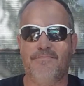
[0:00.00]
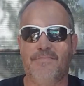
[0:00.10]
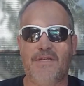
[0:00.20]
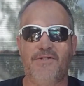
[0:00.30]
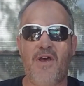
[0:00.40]

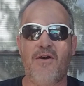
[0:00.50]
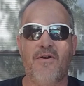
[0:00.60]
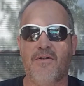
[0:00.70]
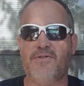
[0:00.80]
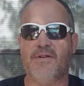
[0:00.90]
this young
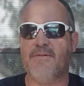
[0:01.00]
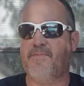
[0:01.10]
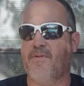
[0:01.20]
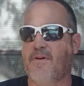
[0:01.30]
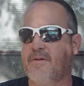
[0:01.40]
girl took him
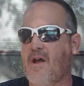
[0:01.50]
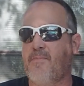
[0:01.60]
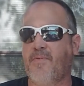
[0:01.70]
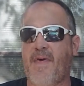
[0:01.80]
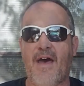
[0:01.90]
for a
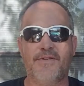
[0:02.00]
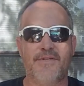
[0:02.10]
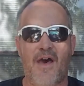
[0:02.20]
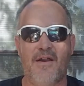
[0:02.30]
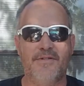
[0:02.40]
couple thousand
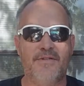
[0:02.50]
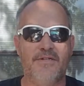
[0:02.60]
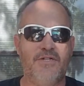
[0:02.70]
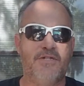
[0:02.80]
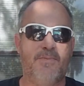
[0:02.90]
dollars, and then
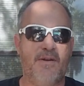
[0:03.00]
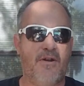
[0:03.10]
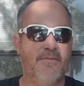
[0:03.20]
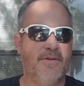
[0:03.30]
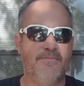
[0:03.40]
she split
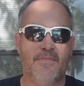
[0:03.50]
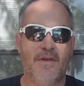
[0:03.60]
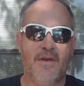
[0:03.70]
on him and